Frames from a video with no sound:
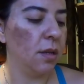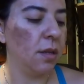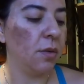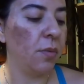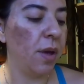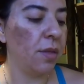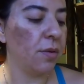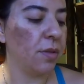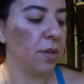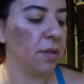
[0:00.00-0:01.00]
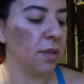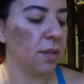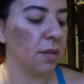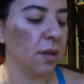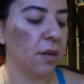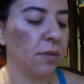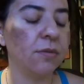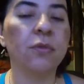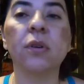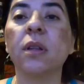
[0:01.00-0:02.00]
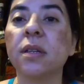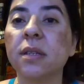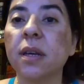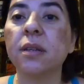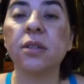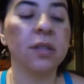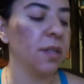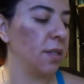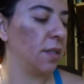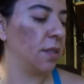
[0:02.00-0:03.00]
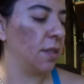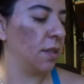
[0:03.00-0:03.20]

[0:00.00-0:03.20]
the weather, this is for Los Angeles.